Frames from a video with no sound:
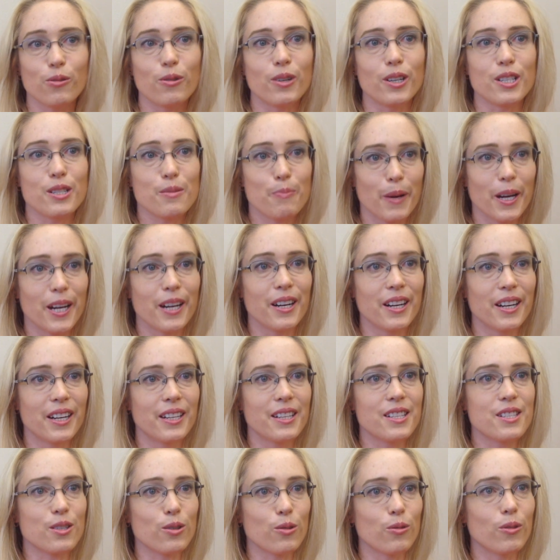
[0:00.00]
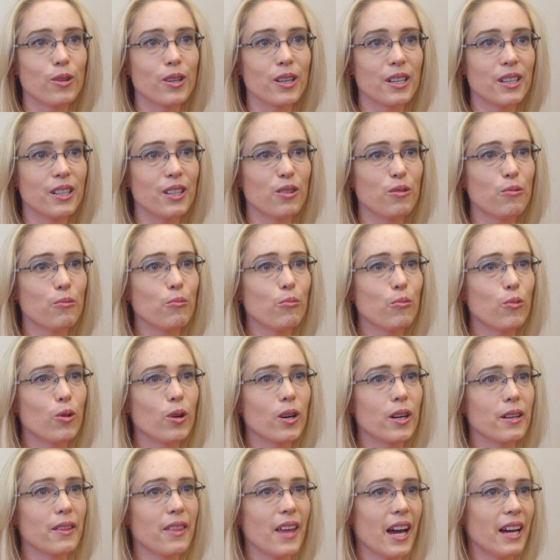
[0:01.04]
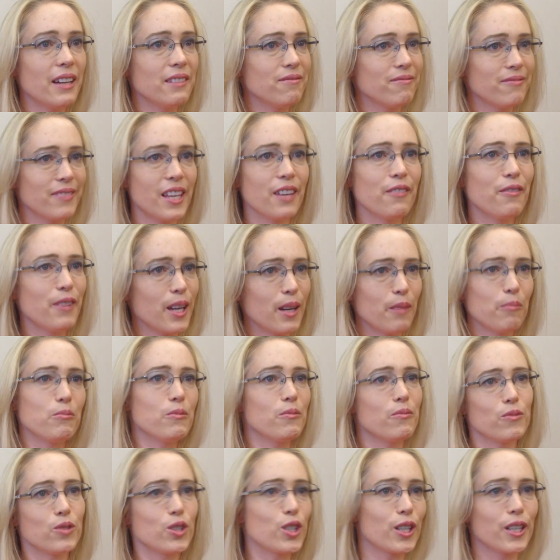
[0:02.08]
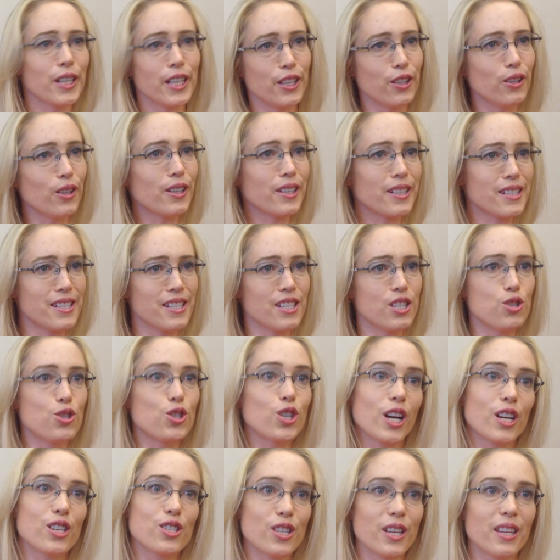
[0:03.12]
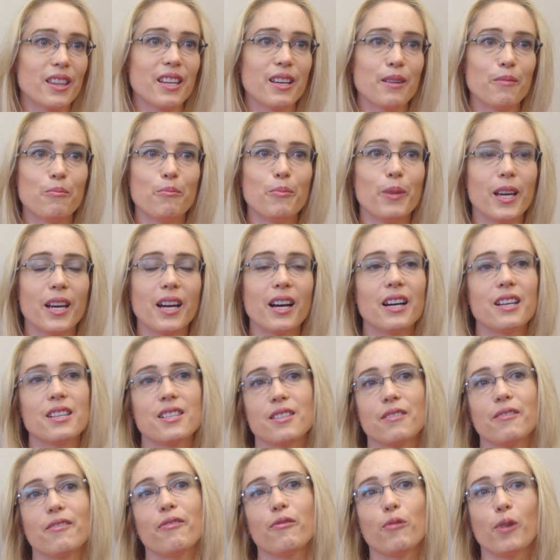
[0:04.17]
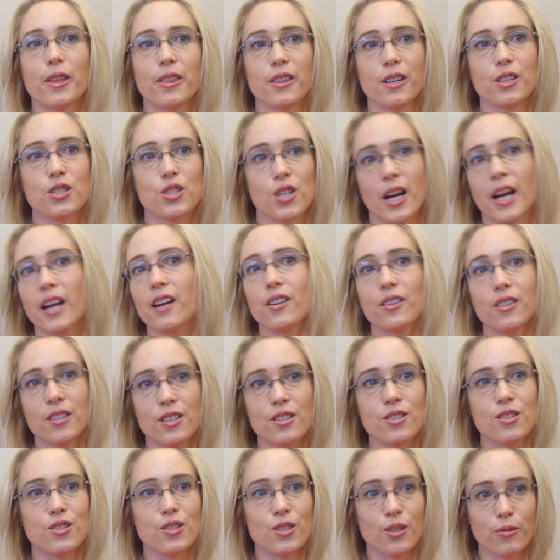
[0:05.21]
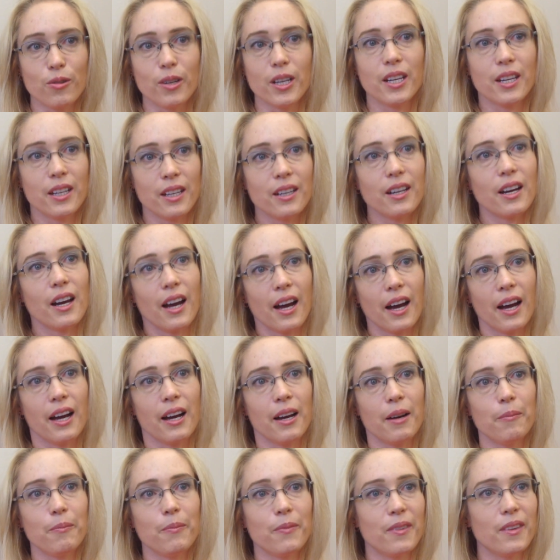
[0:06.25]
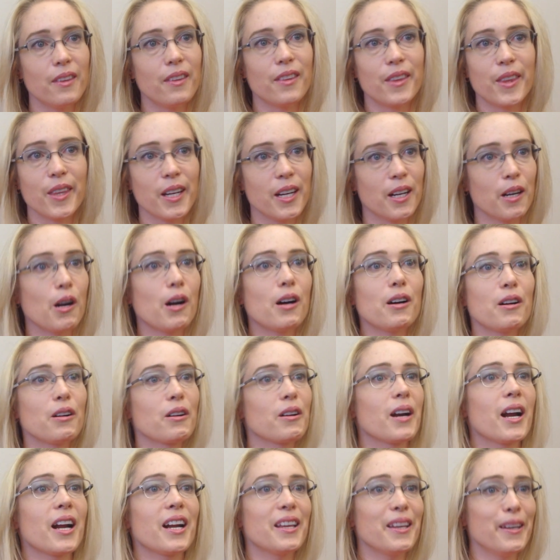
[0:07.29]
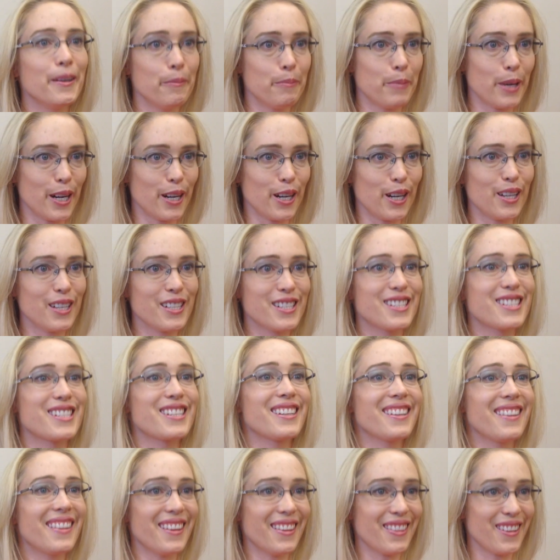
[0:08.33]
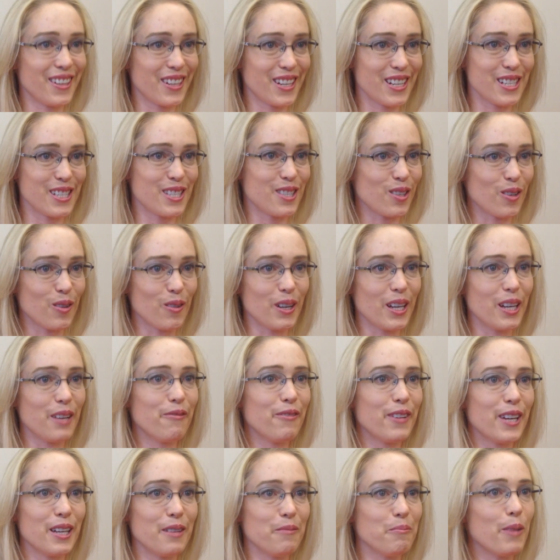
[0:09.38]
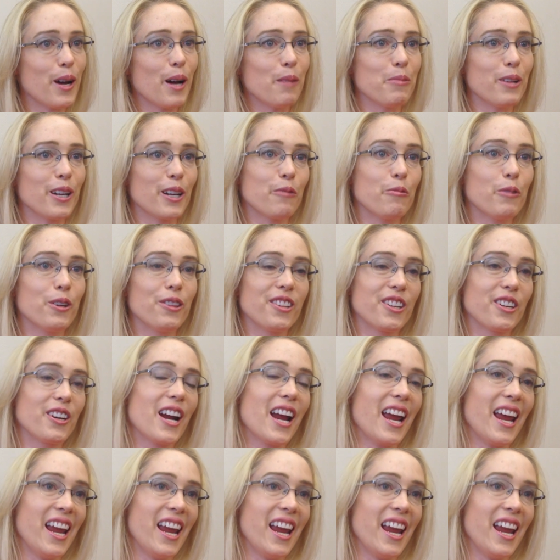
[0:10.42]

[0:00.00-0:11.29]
towards parents, or, you know, more that giving them dirty looks and judging them because of what their child is doing. They're already embarrassed that their kid's throwing a fit in public when they're